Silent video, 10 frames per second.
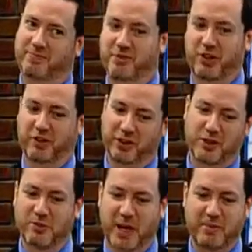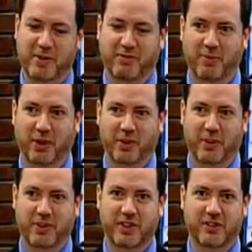certainly you might be familiar
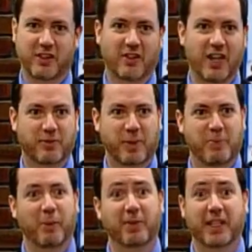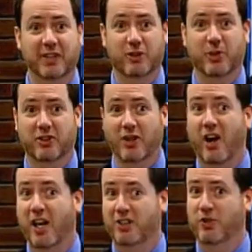with this, as, as people begin to
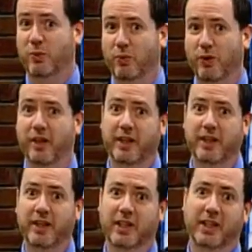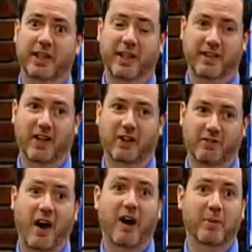exhaust wood in their
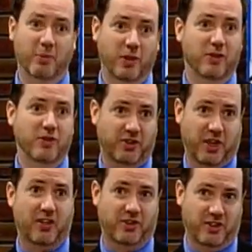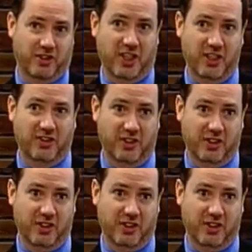environment, what you start to see is a